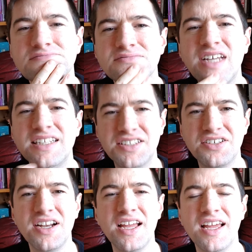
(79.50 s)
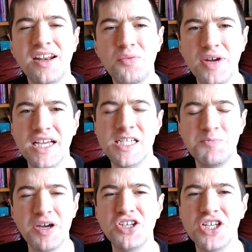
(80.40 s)
that's great in a way,
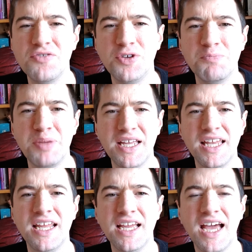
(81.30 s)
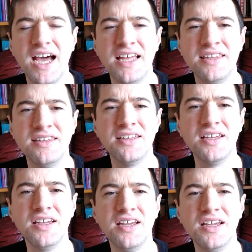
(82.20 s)
especially if you're beginning and
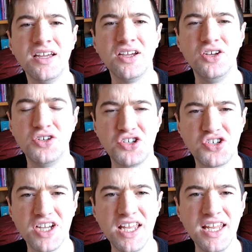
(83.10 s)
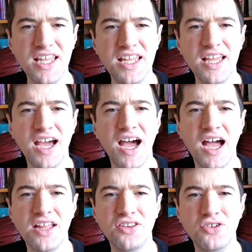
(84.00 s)
you're a trainee
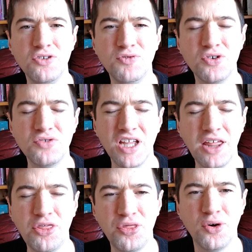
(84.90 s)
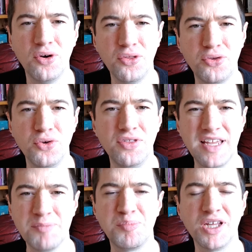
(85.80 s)
and you've not really thought through the
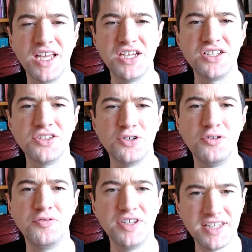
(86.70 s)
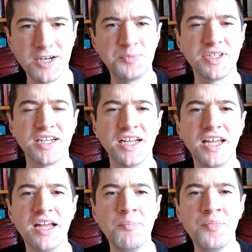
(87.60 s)
implications of interpreting,
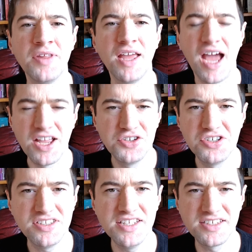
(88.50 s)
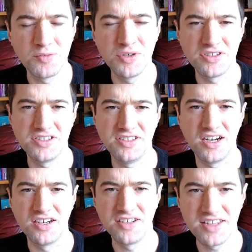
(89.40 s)
and you just need somewhere to
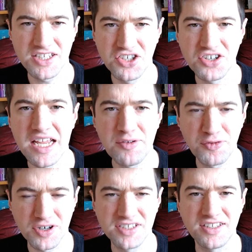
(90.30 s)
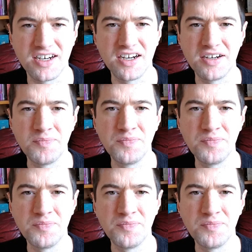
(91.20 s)
start. Now, that's great for a start,